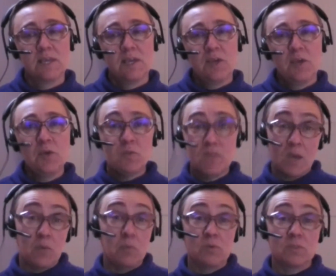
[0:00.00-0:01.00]
who
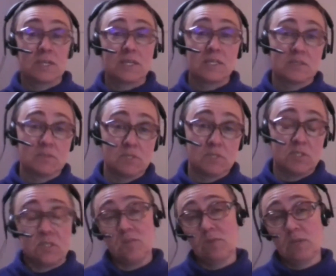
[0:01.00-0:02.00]
then will say to us, you
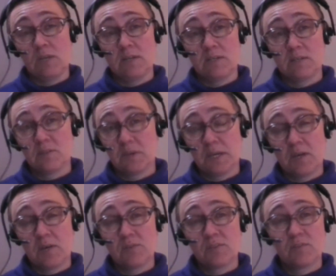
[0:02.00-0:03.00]
do realise that the way
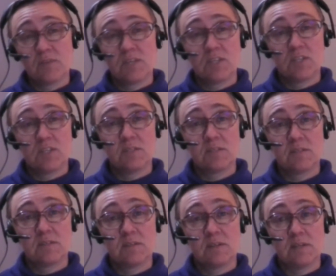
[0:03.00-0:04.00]
conservation
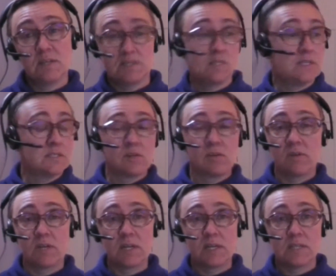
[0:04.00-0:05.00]
is
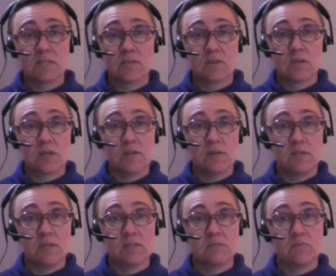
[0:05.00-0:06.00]
historically, it's got
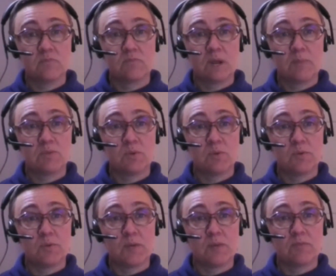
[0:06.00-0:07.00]
colonialism wrapped all the
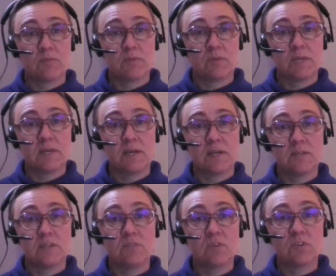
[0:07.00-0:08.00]
way through it, and
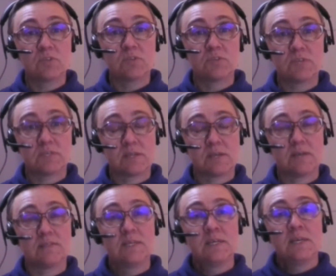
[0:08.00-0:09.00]
you've got to address that.
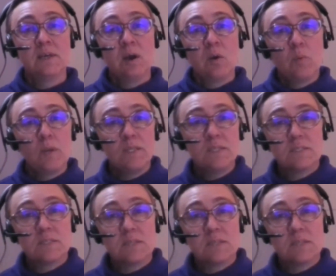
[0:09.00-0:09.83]
And when it's